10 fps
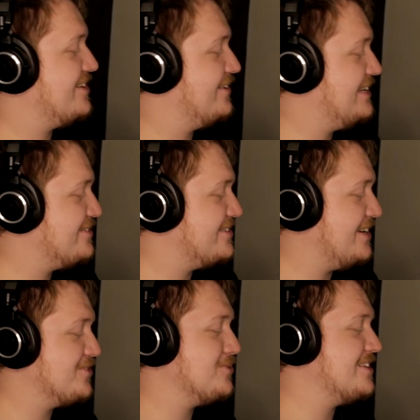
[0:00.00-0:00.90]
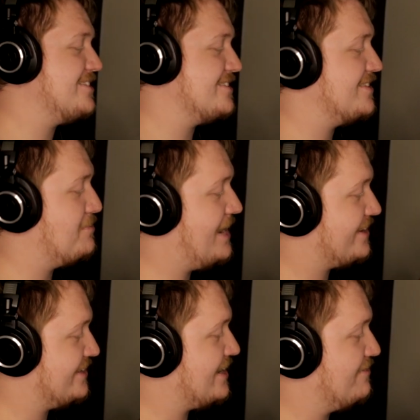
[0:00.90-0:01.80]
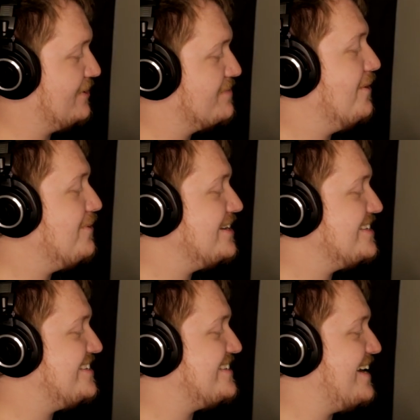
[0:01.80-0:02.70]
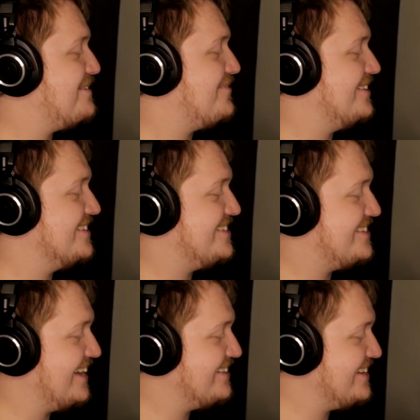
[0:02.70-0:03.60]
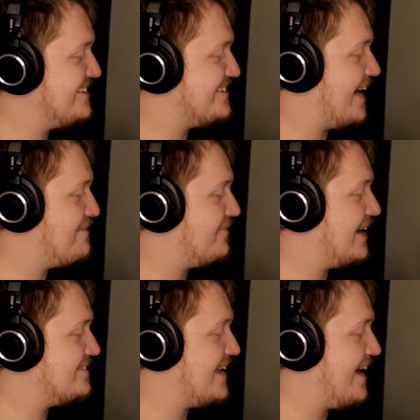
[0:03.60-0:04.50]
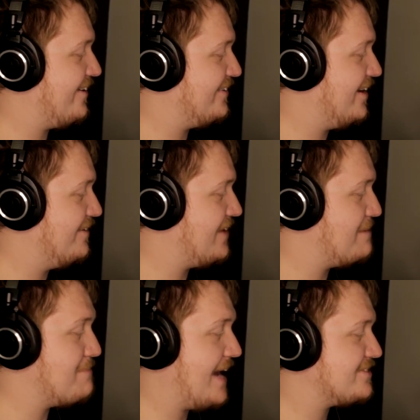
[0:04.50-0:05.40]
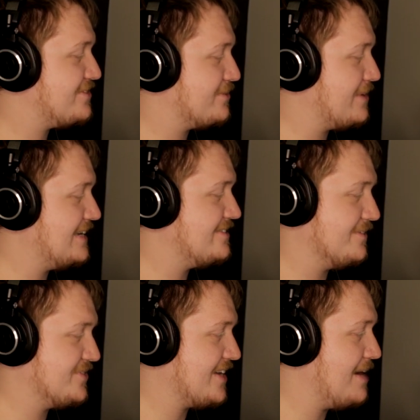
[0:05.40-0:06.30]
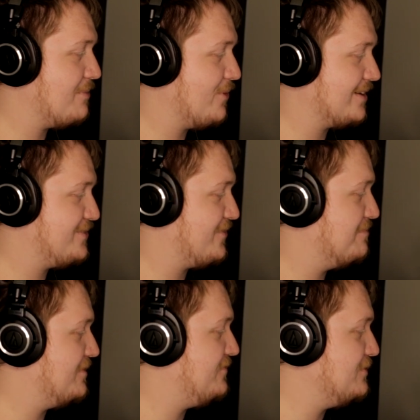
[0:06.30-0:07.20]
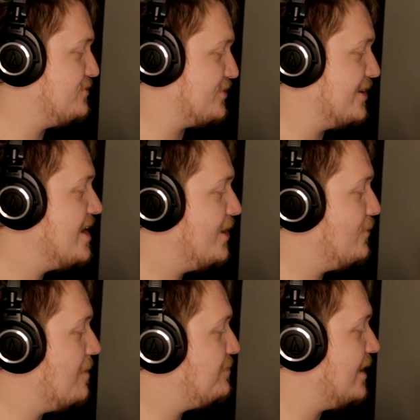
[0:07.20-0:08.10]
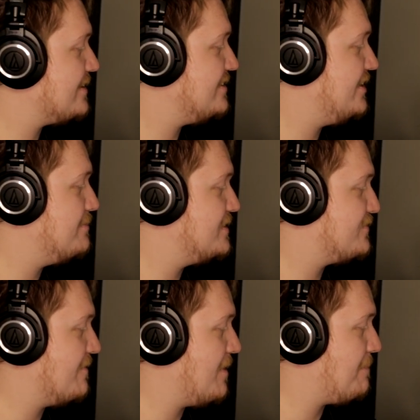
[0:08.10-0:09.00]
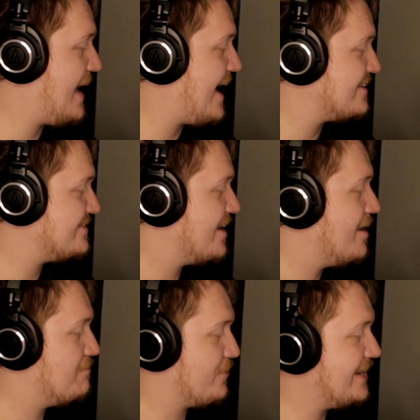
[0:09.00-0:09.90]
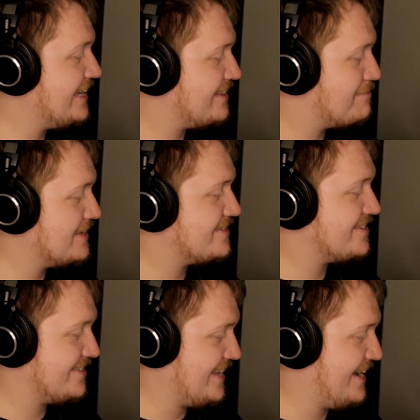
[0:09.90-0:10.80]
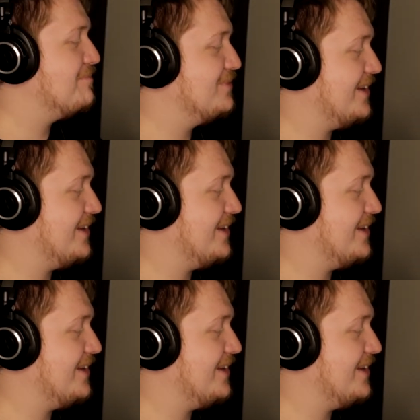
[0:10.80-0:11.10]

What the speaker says: So, here's what it says on the back of the cover. No one is safe in this deadly sci-fi tale of a master race of cyborgs from the future who abduct humans from the past, breeding them as slaves.